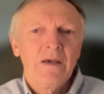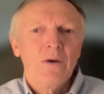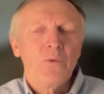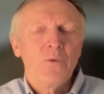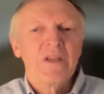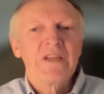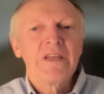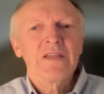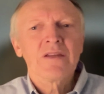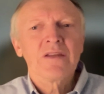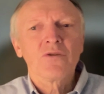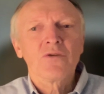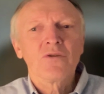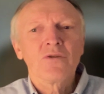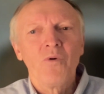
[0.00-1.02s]
We
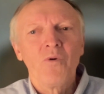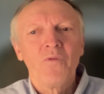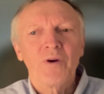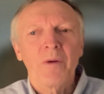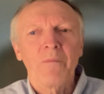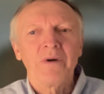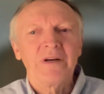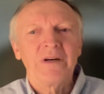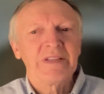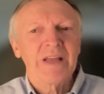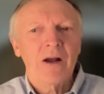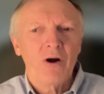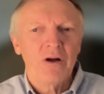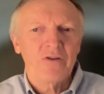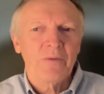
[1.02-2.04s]
need to move from an
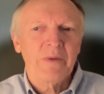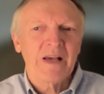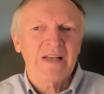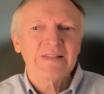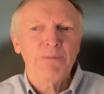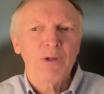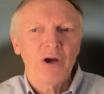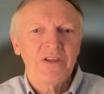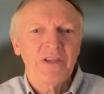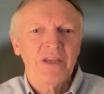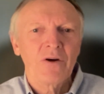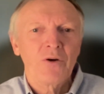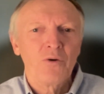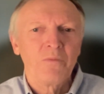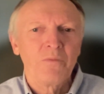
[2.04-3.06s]
economy
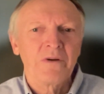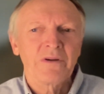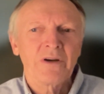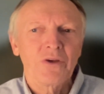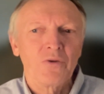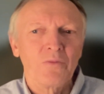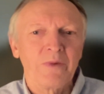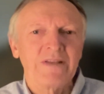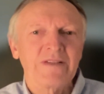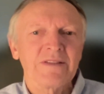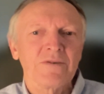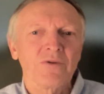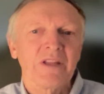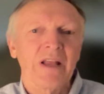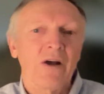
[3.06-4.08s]
exploiting humans
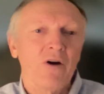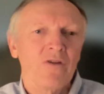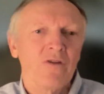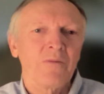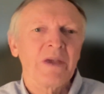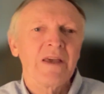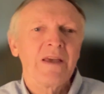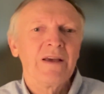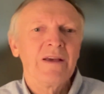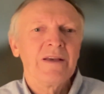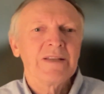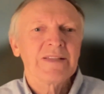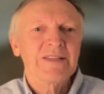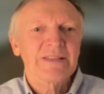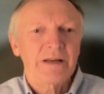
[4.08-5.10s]
to an economy
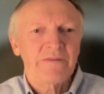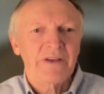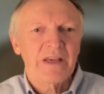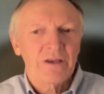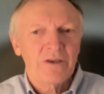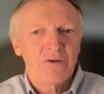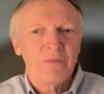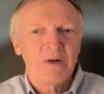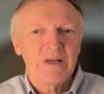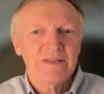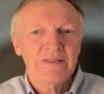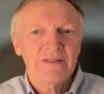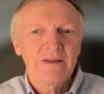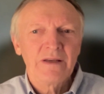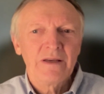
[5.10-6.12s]
serving
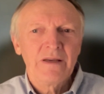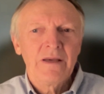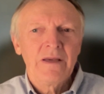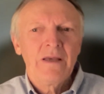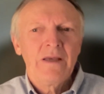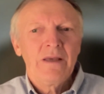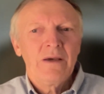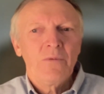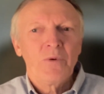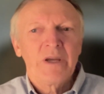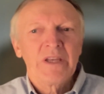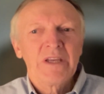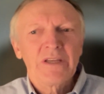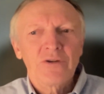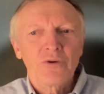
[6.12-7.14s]
humans.
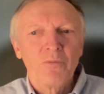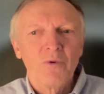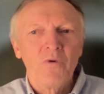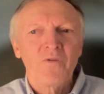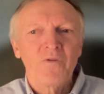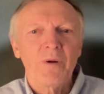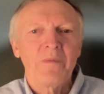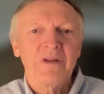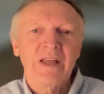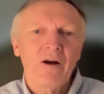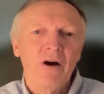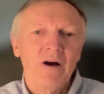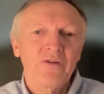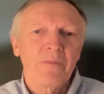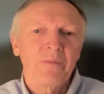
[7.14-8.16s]
We need to move from an
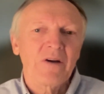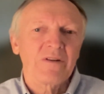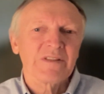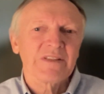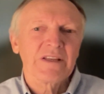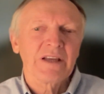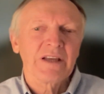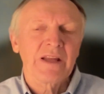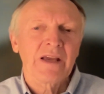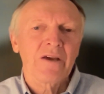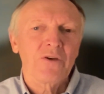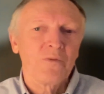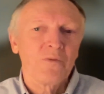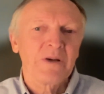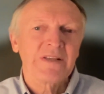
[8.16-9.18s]
economy considering
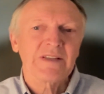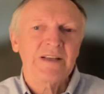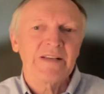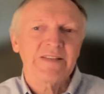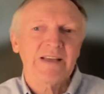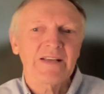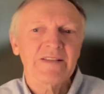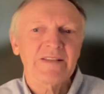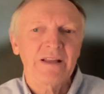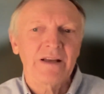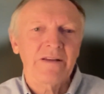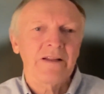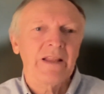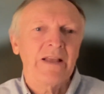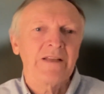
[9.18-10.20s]
humans as
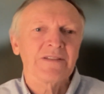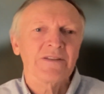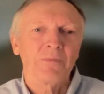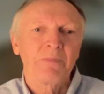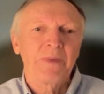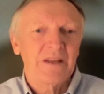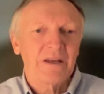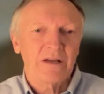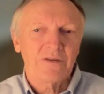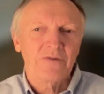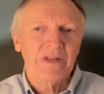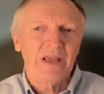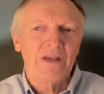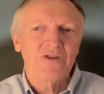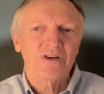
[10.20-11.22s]
external and superior to
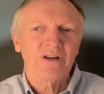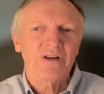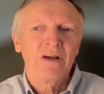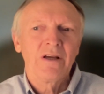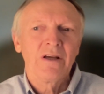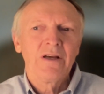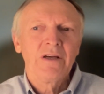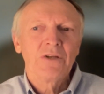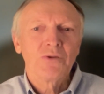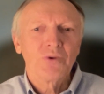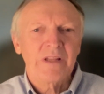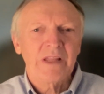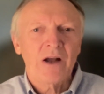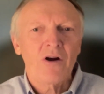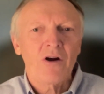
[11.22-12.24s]
nature to
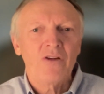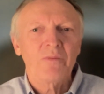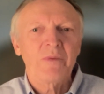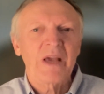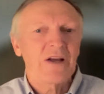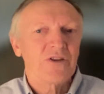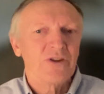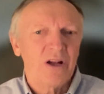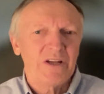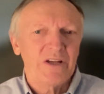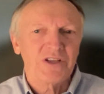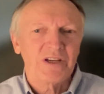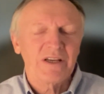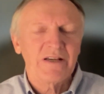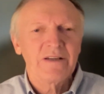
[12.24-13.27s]
an economy
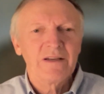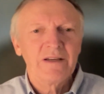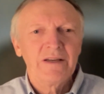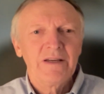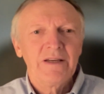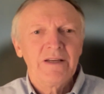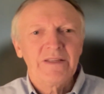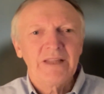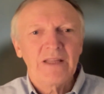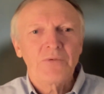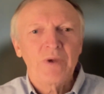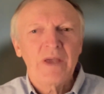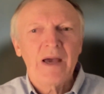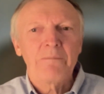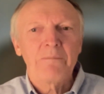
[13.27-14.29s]
acknowledging that
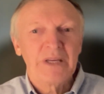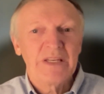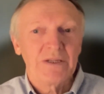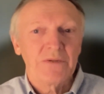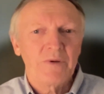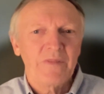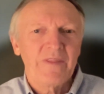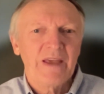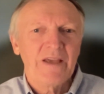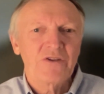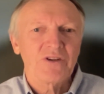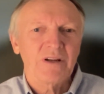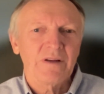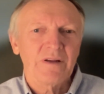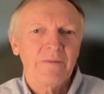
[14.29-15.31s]
we are embedded with nature.